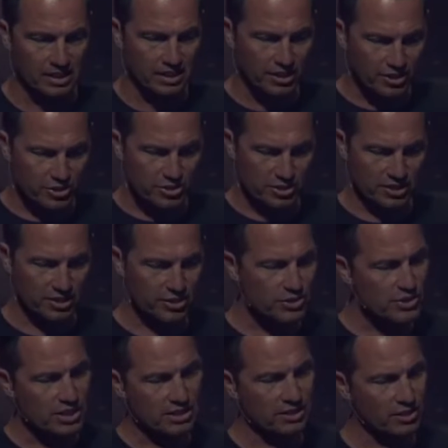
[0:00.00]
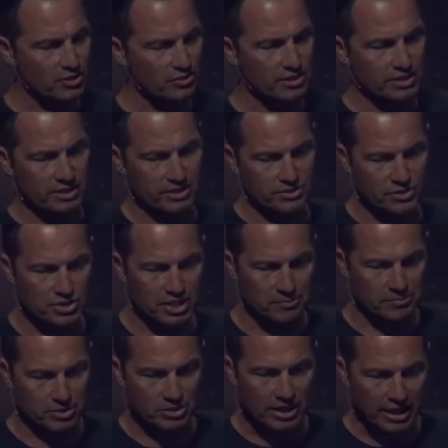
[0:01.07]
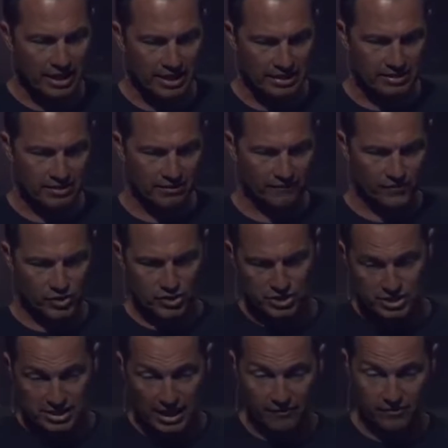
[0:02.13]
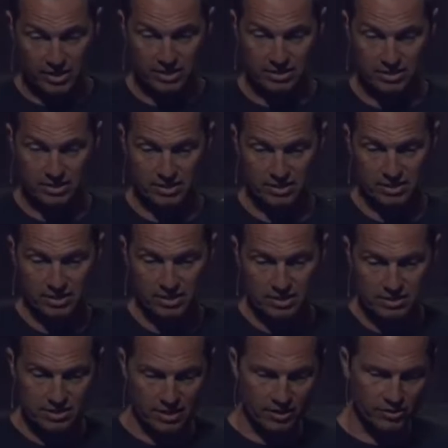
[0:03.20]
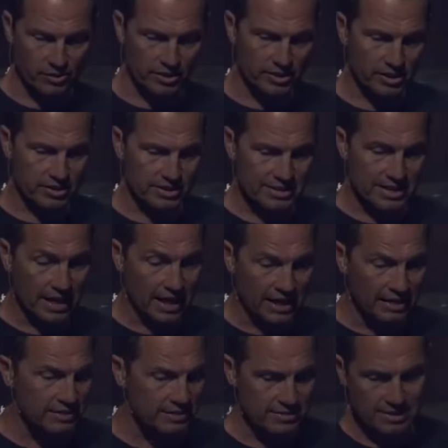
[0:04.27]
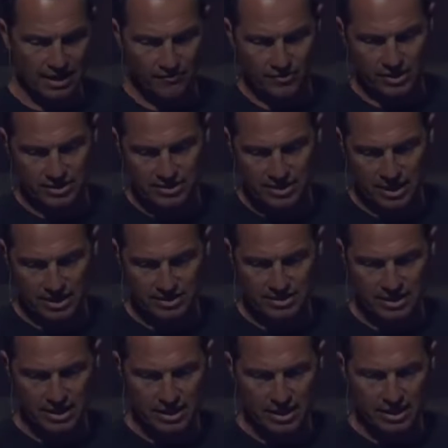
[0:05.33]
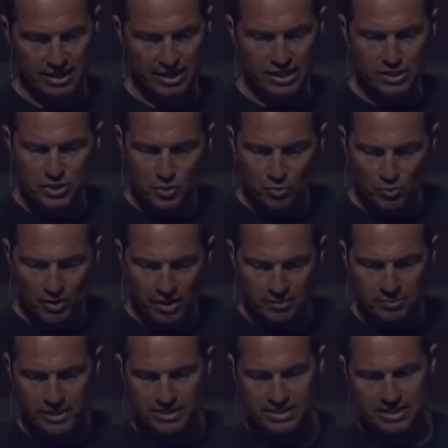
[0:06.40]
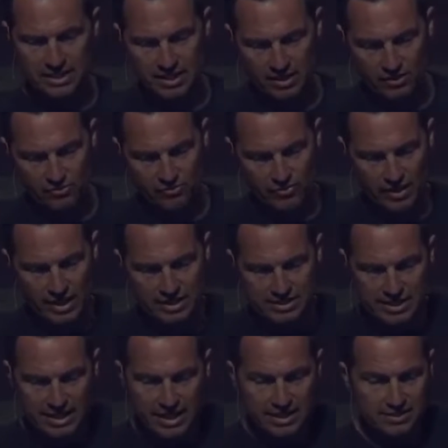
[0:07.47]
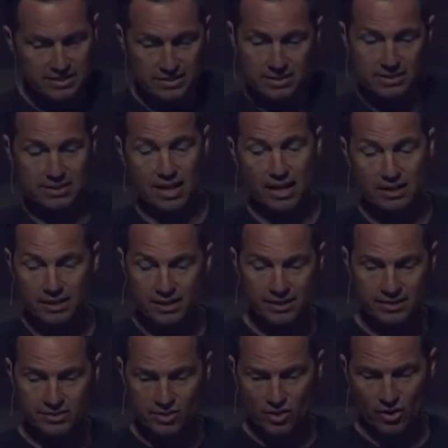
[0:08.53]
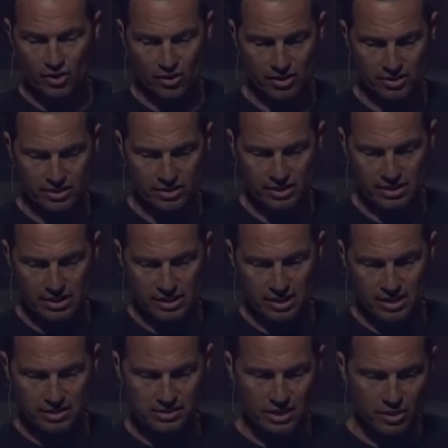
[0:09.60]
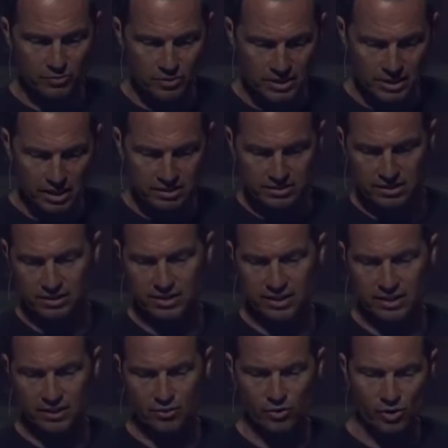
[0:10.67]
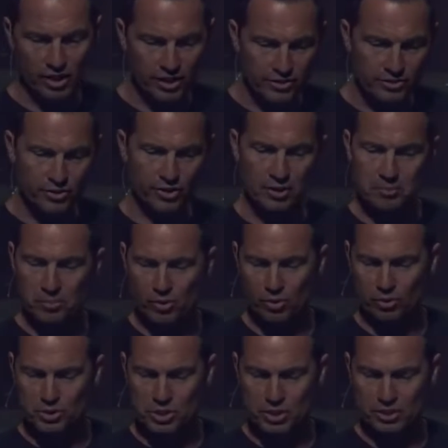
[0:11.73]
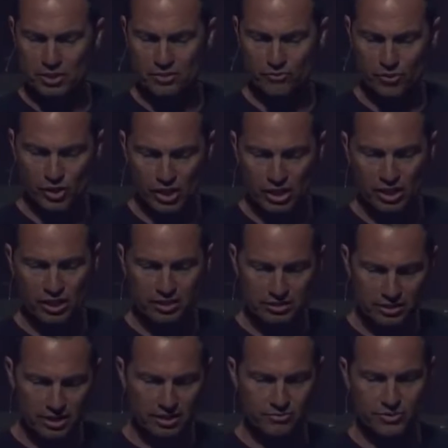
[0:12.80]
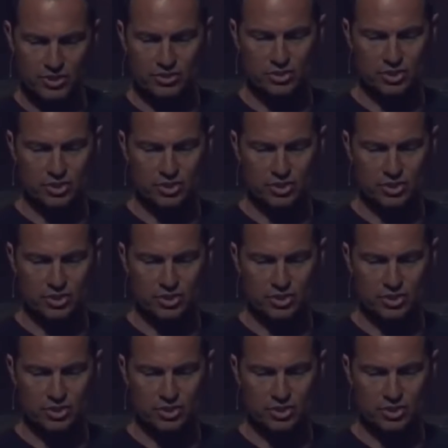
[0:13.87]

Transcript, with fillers: Here's, here's 2 Corinthians chapter 9, verse 7. 2 Corinthians 9, 7 says, Each one must give as he has decided in his heart, not reluctantly or under compulsion, for God loves a